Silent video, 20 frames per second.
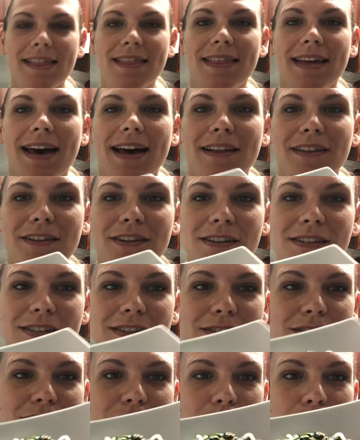That looks
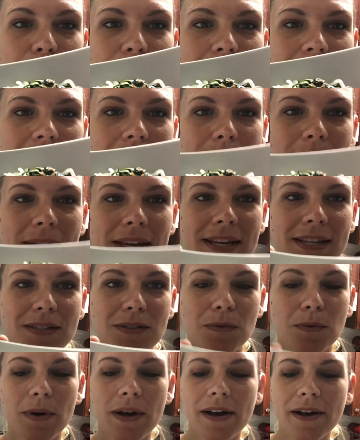super yummy
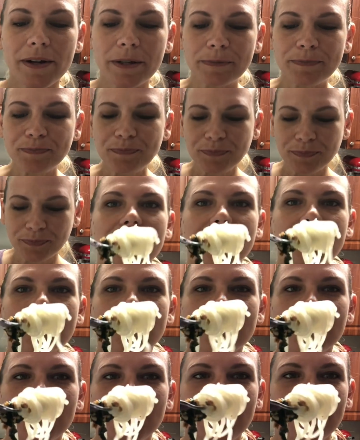as well.
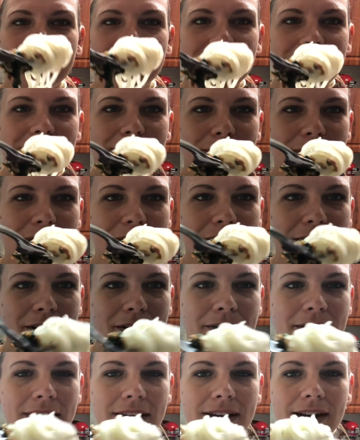So here we
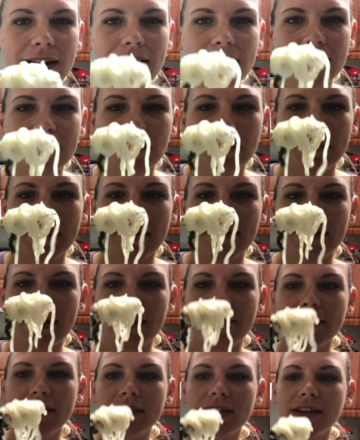go. got a little bit of
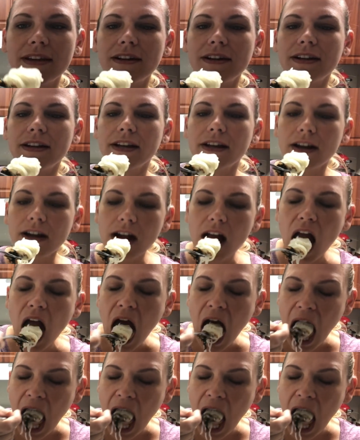everything on here.